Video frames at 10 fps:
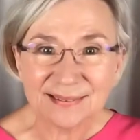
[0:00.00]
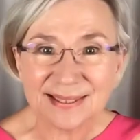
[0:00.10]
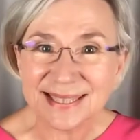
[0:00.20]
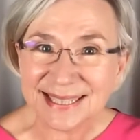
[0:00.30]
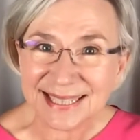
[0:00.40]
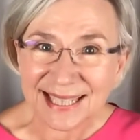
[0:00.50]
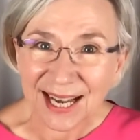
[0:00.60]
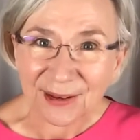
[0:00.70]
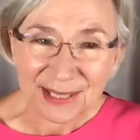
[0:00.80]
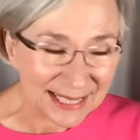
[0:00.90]
See
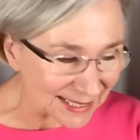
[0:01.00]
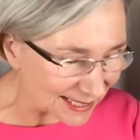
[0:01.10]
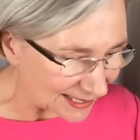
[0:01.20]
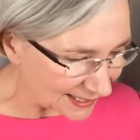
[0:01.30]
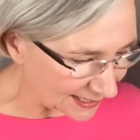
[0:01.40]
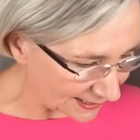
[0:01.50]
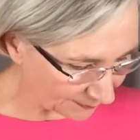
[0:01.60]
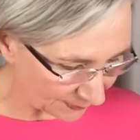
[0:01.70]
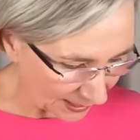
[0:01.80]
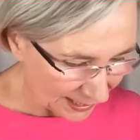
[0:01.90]
how easy it is?
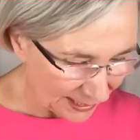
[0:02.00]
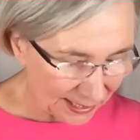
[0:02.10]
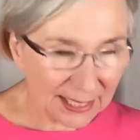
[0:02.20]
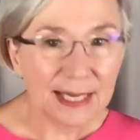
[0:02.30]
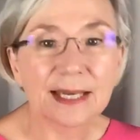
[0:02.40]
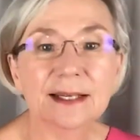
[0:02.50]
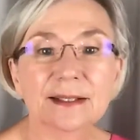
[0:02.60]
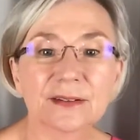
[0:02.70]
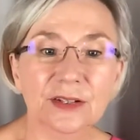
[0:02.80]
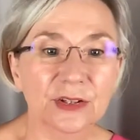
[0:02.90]

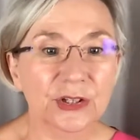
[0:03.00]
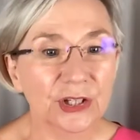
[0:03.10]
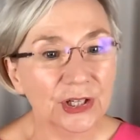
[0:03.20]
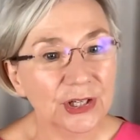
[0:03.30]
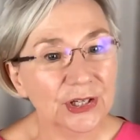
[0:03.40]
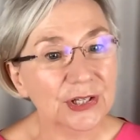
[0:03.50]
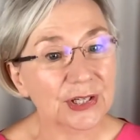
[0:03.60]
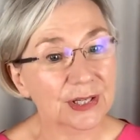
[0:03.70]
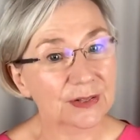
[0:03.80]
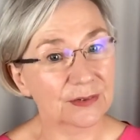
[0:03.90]
The third
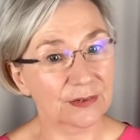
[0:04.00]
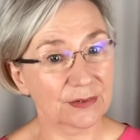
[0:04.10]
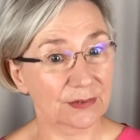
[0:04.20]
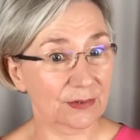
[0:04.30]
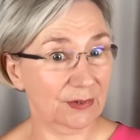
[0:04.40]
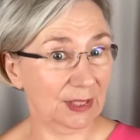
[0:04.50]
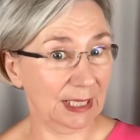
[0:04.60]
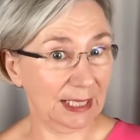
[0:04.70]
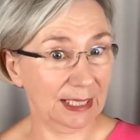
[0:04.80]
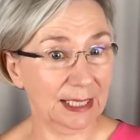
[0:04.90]

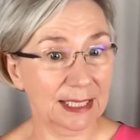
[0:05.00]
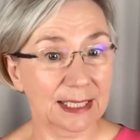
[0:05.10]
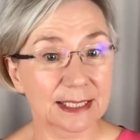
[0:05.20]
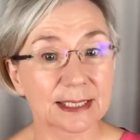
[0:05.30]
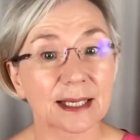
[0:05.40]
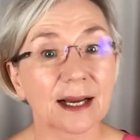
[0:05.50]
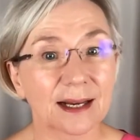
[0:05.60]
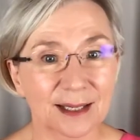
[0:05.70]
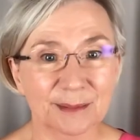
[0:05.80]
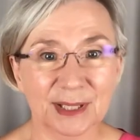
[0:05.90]
thing is
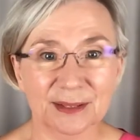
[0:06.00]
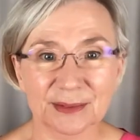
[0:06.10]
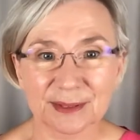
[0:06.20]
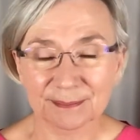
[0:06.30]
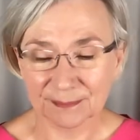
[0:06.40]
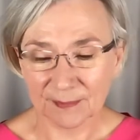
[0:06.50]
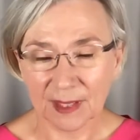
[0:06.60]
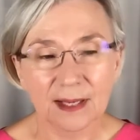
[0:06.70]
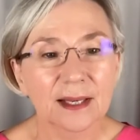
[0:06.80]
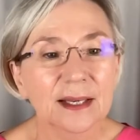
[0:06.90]
eyebrows.
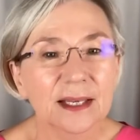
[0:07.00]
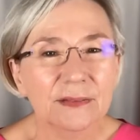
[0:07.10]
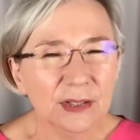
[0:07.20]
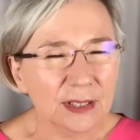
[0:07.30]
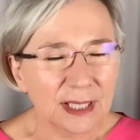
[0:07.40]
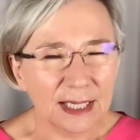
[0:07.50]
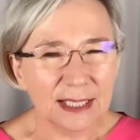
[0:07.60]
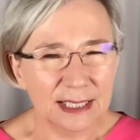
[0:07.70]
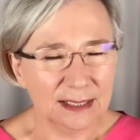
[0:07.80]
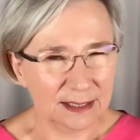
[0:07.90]
If you're
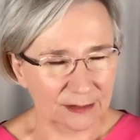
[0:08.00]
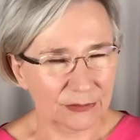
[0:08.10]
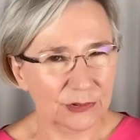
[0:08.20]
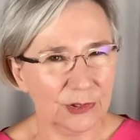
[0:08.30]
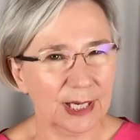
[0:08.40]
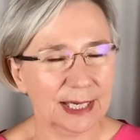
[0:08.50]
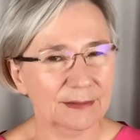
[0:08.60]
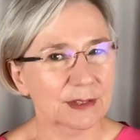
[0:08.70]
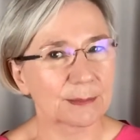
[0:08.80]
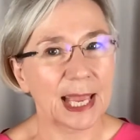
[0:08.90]
lucky enough to
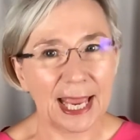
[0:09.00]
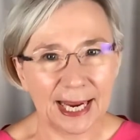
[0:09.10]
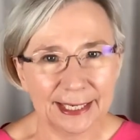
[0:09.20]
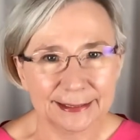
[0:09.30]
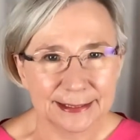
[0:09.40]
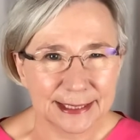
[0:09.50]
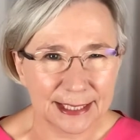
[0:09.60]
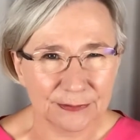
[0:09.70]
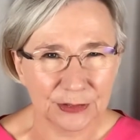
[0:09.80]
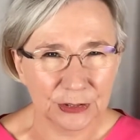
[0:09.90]
have some hairs
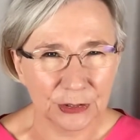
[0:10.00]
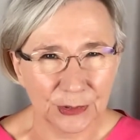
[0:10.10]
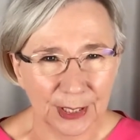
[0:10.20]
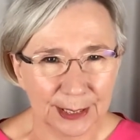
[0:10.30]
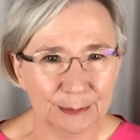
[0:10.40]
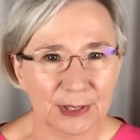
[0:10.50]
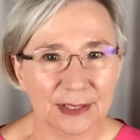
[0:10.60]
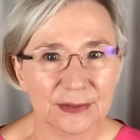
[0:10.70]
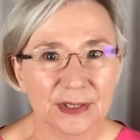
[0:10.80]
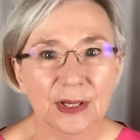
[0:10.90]
left in your
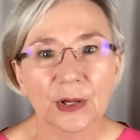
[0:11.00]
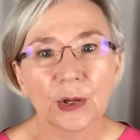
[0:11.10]
eyebrows,